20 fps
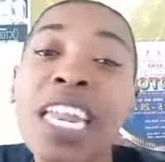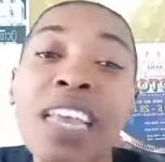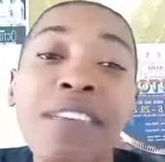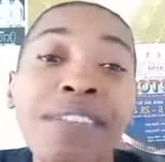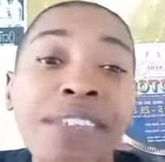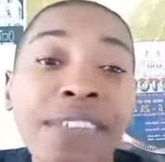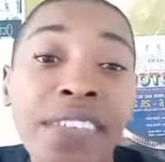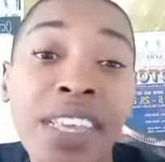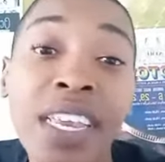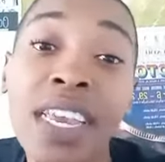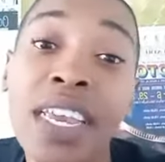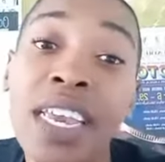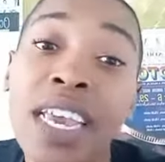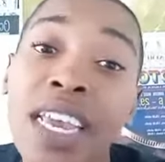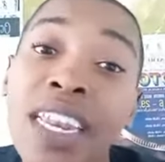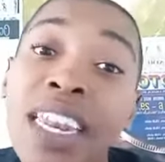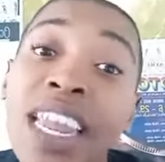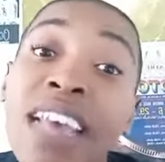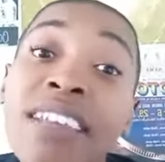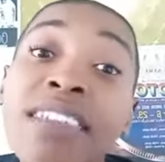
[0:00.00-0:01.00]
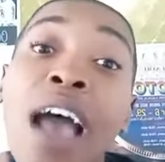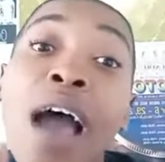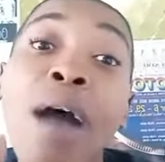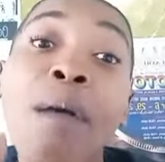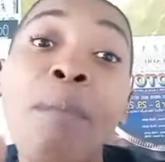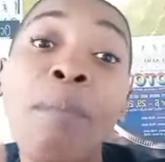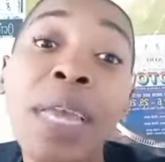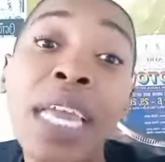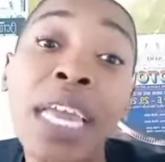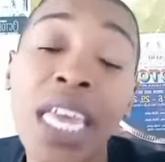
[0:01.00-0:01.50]
even see it yet. That's how
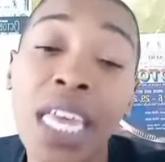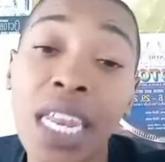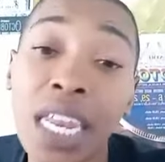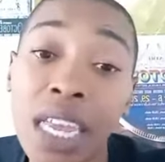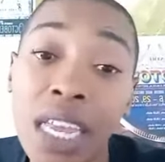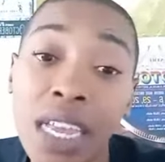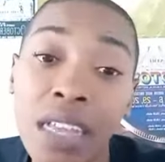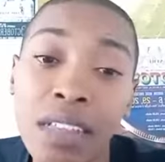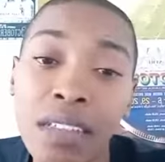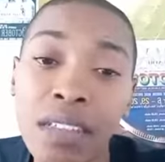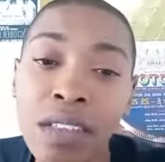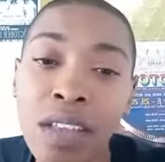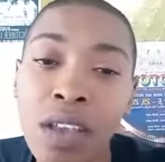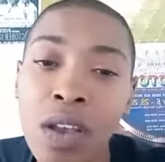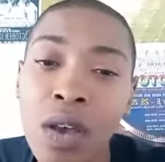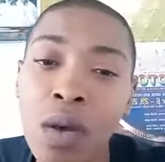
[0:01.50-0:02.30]
big it is.